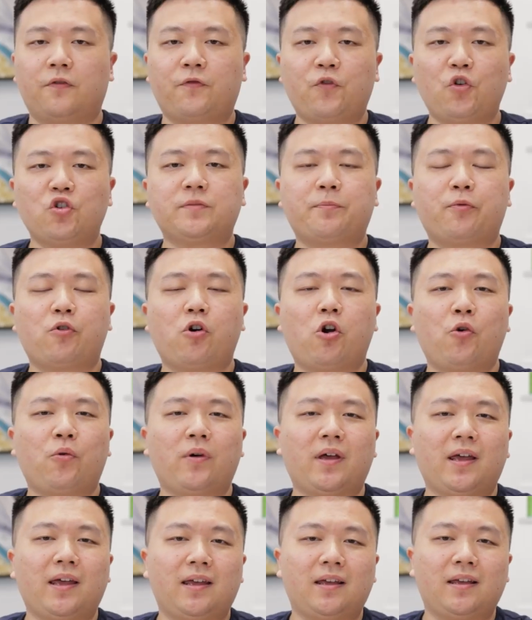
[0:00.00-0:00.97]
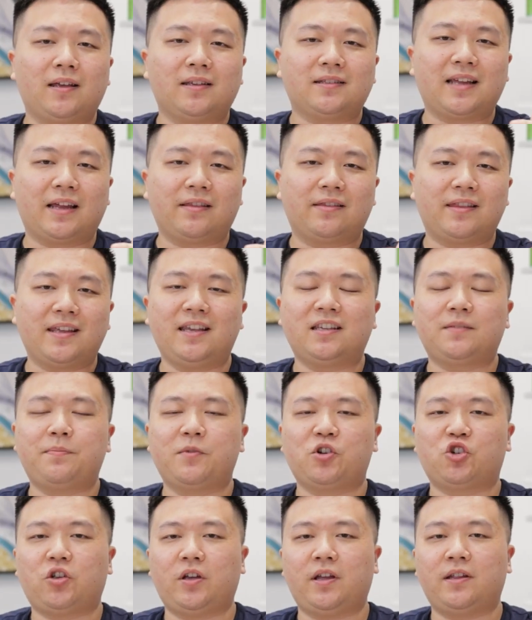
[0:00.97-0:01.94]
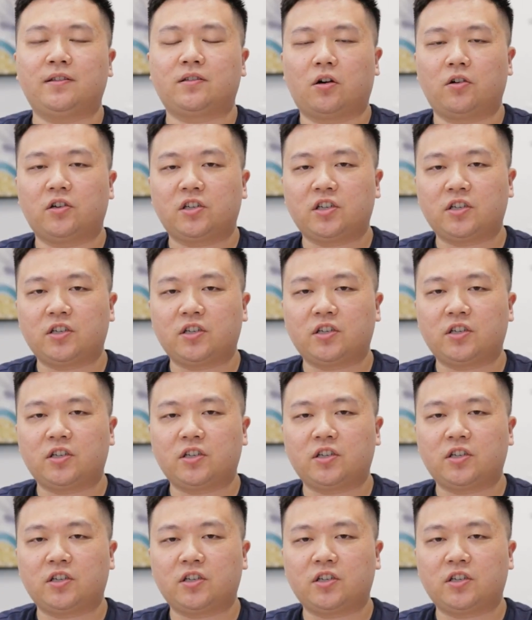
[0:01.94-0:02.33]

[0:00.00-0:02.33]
The first pro is that these machines are